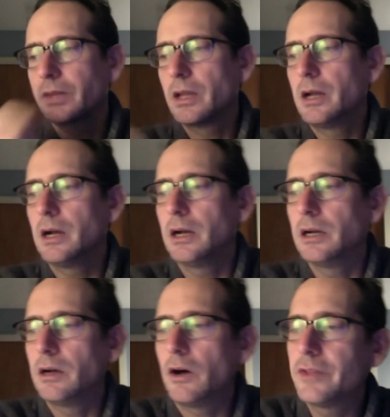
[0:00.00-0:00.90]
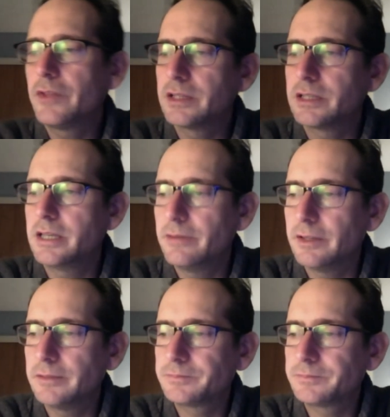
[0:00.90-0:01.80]
uh, all things
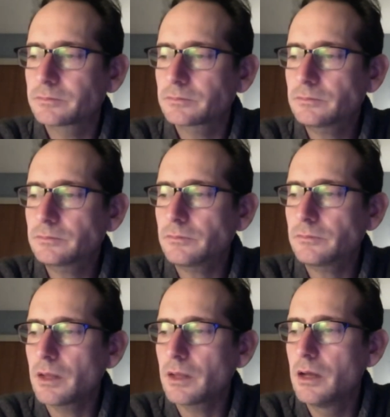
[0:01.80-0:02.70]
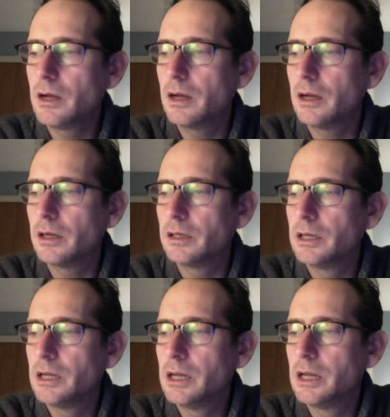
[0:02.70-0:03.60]
given, uh,
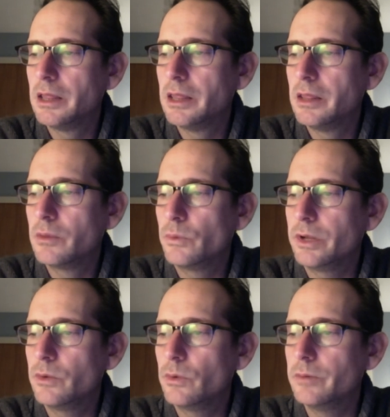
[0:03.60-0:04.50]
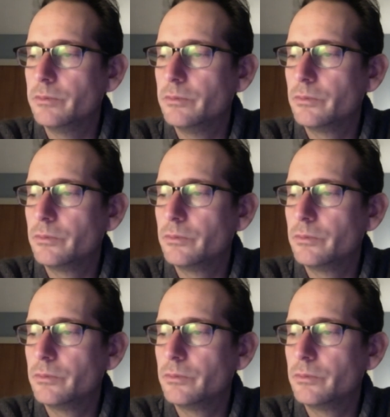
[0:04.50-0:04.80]
we would